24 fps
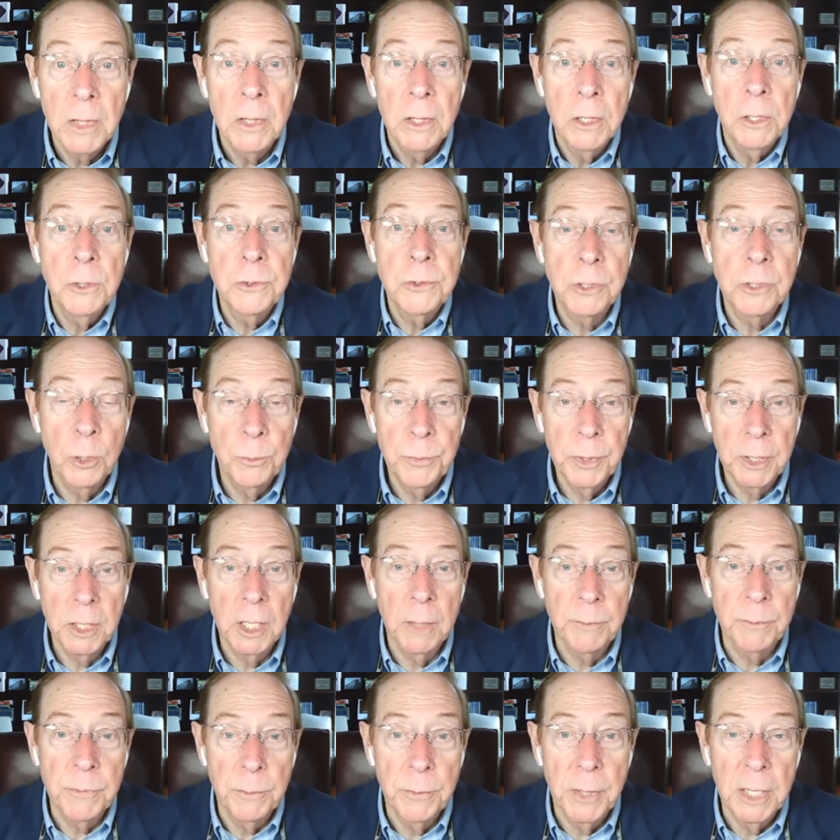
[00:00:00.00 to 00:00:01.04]
Who's going to pick
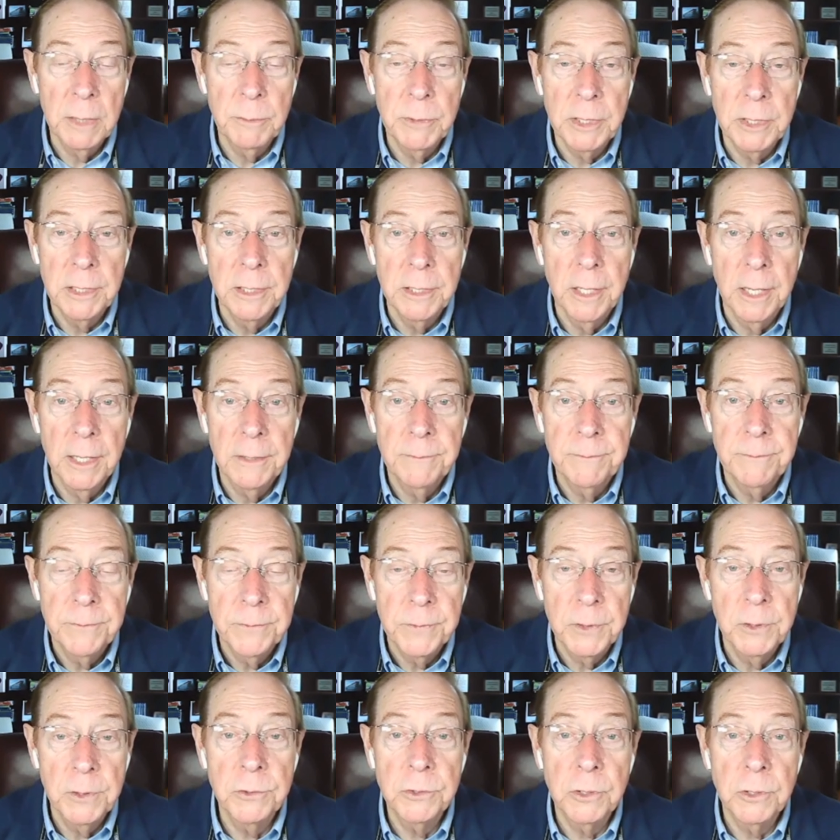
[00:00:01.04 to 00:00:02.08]
up the baby today?
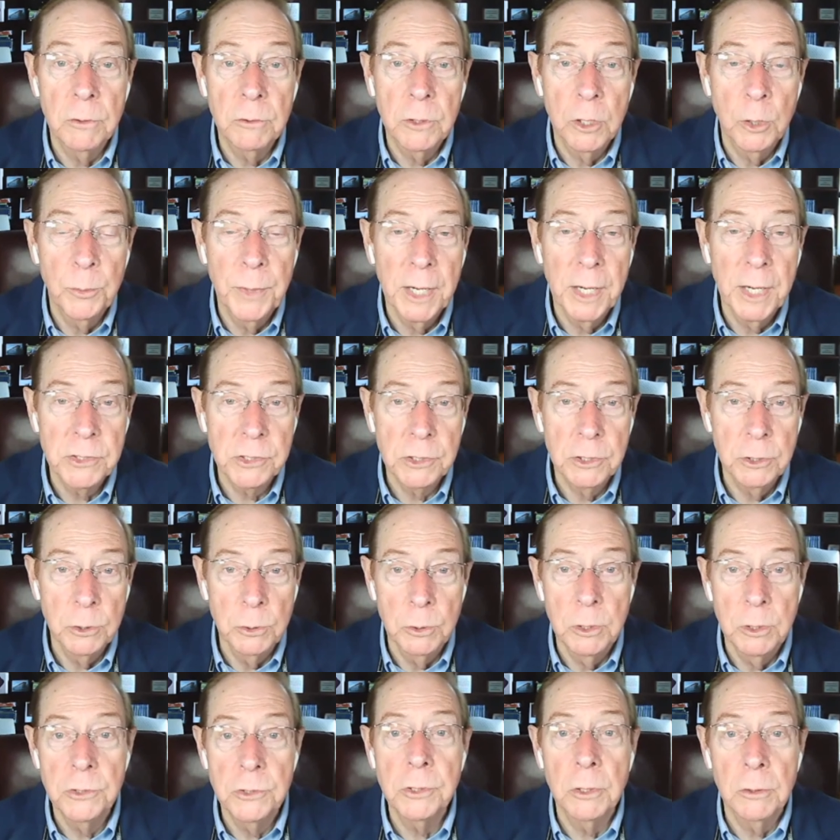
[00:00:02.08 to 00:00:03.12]
who's going to go by school,
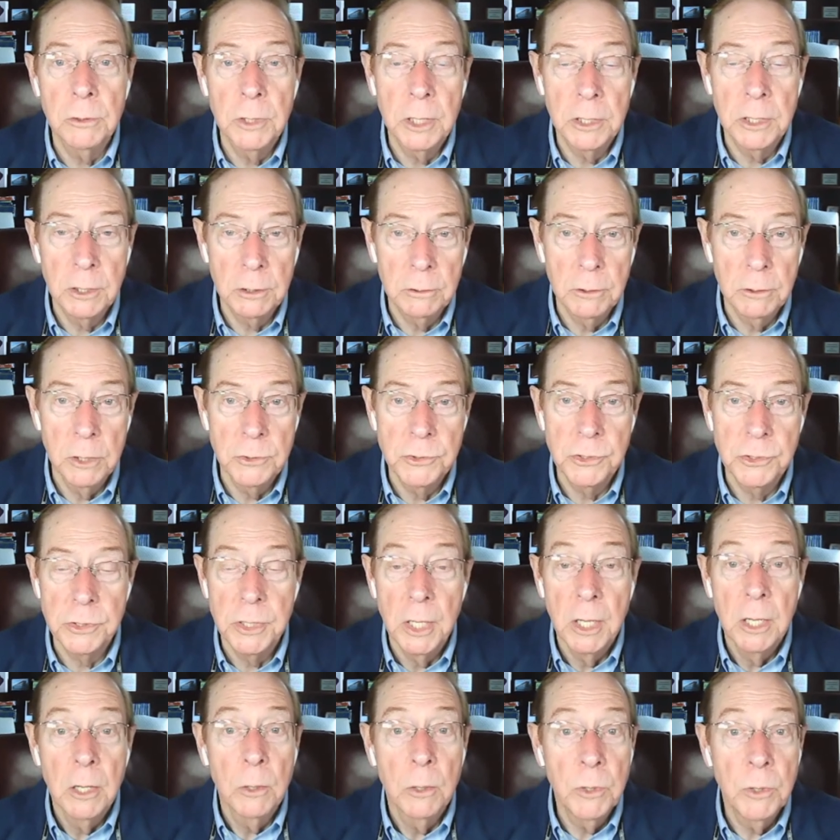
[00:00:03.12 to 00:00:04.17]
who's going to get the groceries.
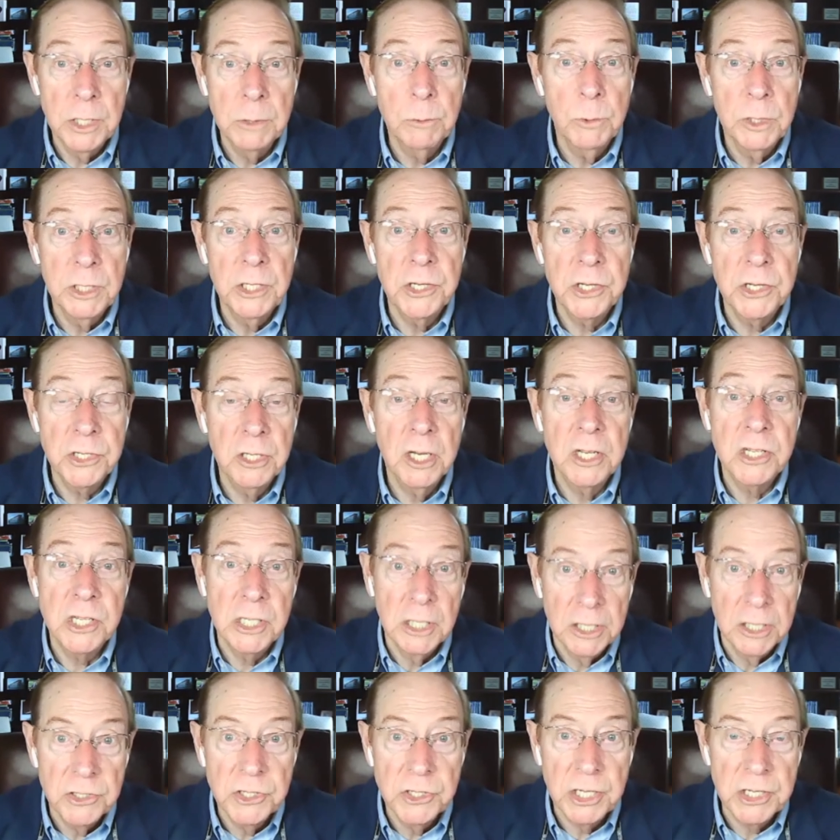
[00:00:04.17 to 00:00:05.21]
We, we discussed
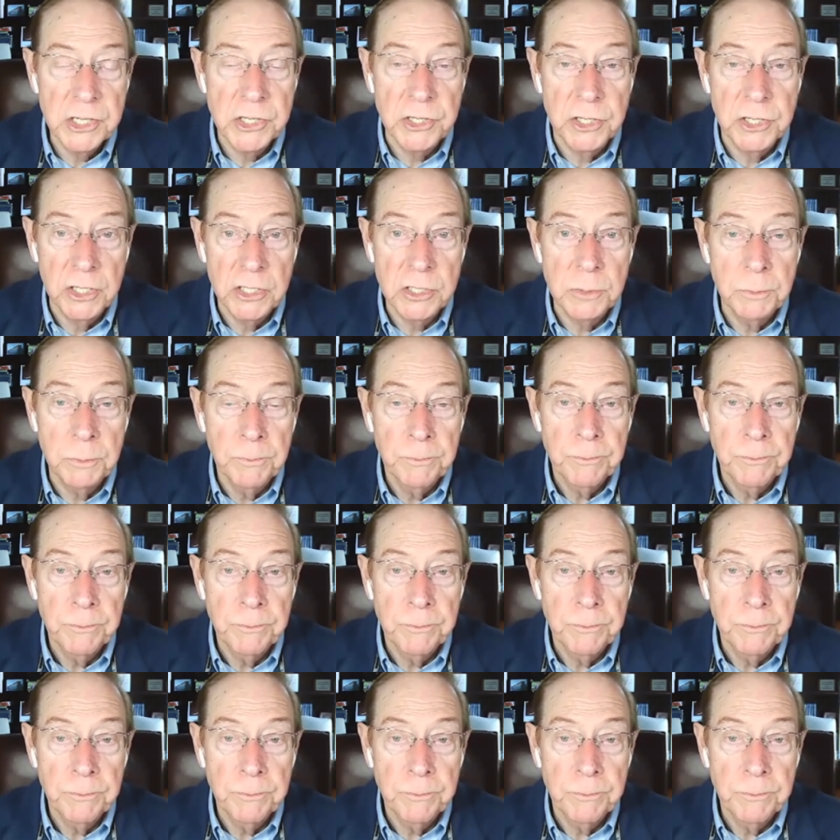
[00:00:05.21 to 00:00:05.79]
logistics.